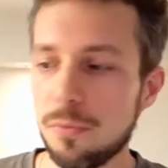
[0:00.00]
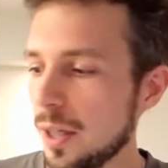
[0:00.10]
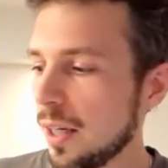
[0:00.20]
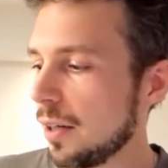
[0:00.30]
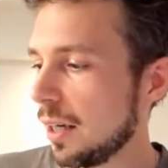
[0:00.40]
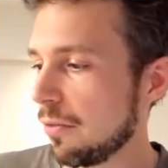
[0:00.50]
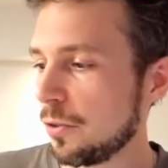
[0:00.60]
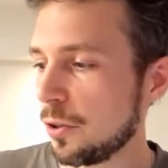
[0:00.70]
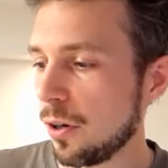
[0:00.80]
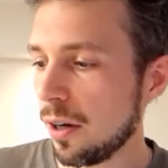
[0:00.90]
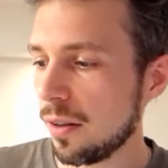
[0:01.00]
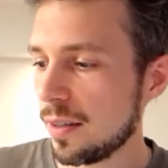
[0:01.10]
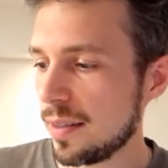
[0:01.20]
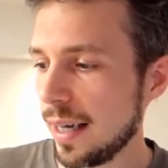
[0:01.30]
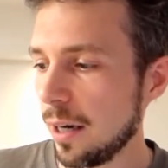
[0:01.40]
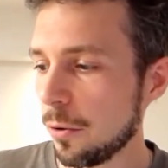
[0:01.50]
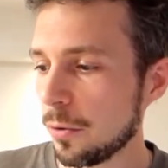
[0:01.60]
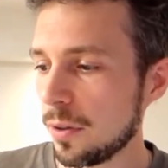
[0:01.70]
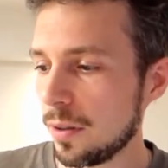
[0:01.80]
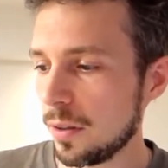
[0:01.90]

when I have drawn this out,